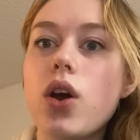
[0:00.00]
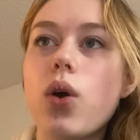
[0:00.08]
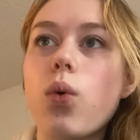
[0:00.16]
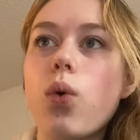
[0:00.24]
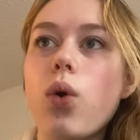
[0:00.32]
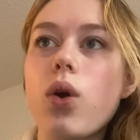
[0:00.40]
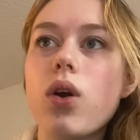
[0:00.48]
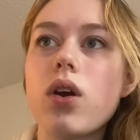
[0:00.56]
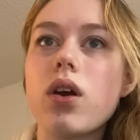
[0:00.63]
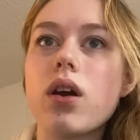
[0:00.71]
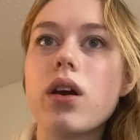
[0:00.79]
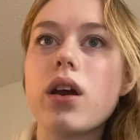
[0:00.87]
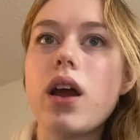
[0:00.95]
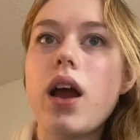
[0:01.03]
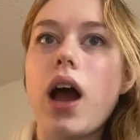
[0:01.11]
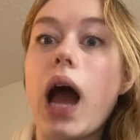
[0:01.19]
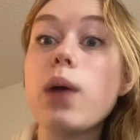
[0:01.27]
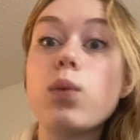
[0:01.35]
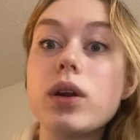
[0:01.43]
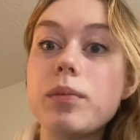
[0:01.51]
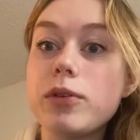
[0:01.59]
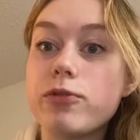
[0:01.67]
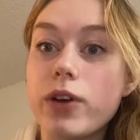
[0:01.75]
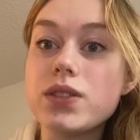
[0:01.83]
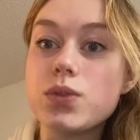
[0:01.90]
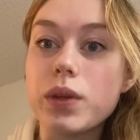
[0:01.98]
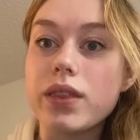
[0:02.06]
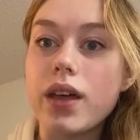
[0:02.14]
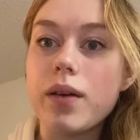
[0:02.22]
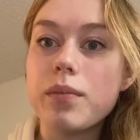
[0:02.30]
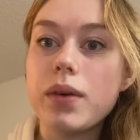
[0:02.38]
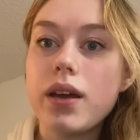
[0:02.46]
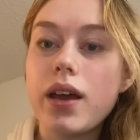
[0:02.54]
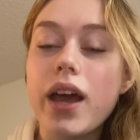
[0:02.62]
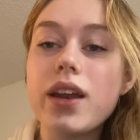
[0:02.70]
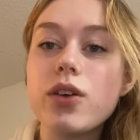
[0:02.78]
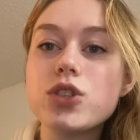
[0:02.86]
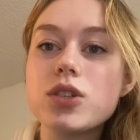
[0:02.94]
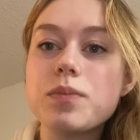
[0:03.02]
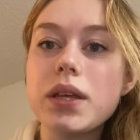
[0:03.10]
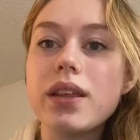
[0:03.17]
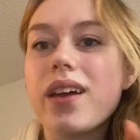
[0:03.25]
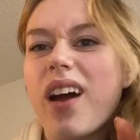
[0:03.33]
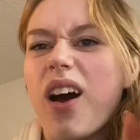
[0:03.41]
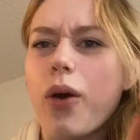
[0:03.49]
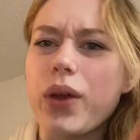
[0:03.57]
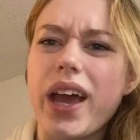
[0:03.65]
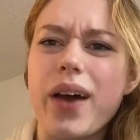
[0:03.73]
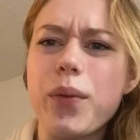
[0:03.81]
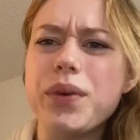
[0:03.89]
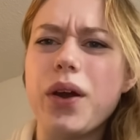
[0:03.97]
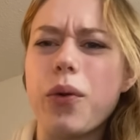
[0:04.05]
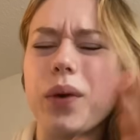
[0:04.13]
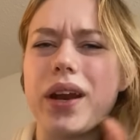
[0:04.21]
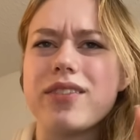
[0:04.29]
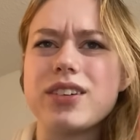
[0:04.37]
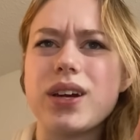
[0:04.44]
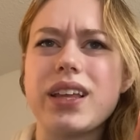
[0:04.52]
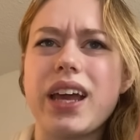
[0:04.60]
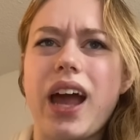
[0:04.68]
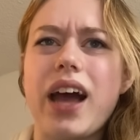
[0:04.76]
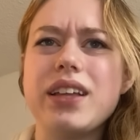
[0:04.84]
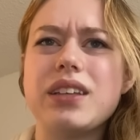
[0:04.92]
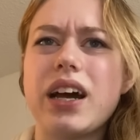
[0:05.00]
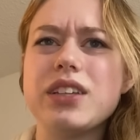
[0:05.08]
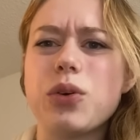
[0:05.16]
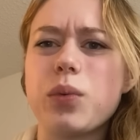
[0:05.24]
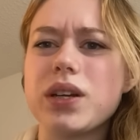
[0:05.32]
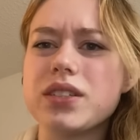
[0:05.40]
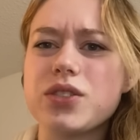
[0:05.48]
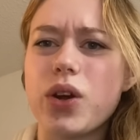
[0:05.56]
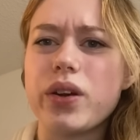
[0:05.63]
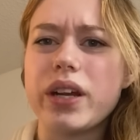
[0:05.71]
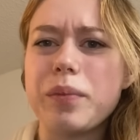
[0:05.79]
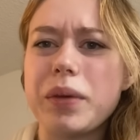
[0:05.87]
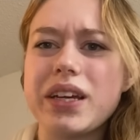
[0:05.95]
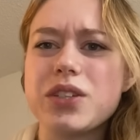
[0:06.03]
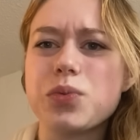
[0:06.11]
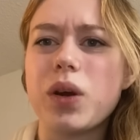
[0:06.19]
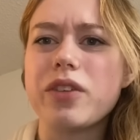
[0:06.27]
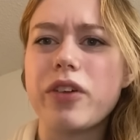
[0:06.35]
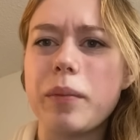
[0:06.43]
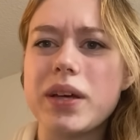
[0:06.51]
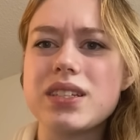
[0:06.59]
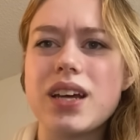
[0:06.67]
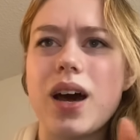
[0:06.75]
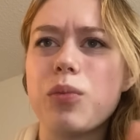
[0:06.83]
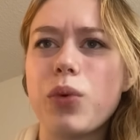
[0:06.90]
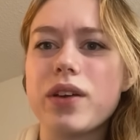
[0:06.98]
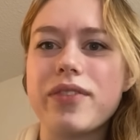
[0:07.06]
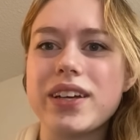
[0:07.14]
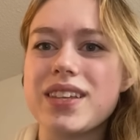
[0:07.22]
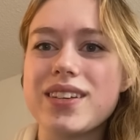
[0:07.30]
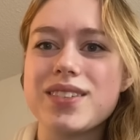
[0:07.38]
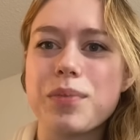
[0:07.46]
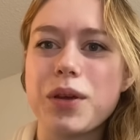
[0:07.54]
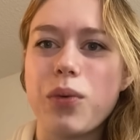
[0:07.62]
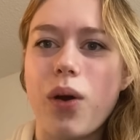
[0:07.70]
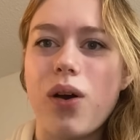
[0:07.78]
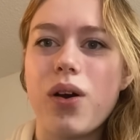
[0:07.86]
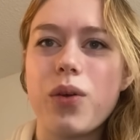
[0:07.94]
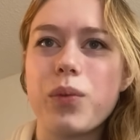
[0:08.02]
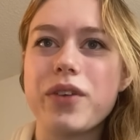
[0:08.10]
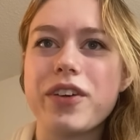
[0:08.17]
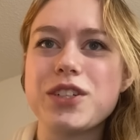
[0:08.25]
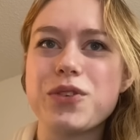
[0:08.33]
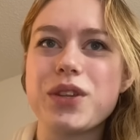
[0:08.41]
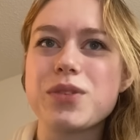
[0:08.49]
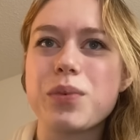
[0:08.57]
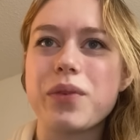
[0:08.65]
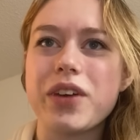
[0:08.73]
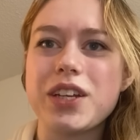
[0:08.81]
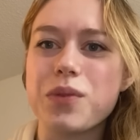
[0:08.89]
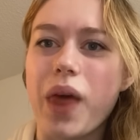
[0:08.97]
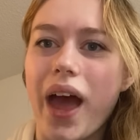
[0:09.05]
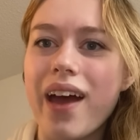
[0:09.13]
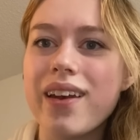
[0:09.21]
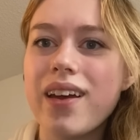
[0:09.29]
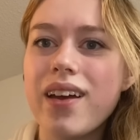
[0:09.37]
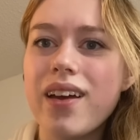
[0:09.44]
or I want to be friends with them. And I'll just be like, oh yeah, no, whatever. Like, I don't want to start it because what if I mess up? What if I say something wrong? What if I do this? What if I do that?